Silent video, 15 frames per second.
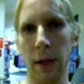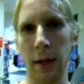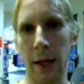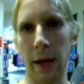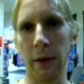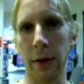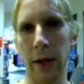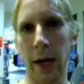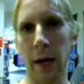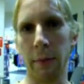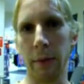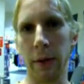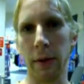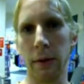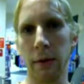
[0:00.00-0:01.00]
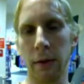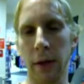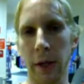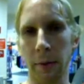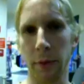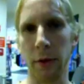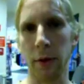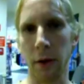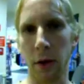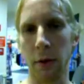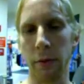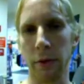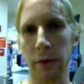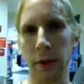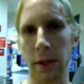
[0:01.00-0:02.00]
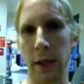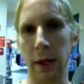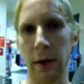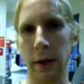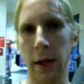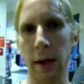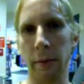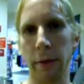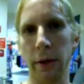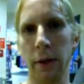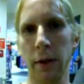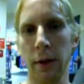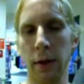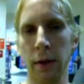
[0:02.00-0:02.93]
allowed to happen, like Pearl Harbor was allowed to happen,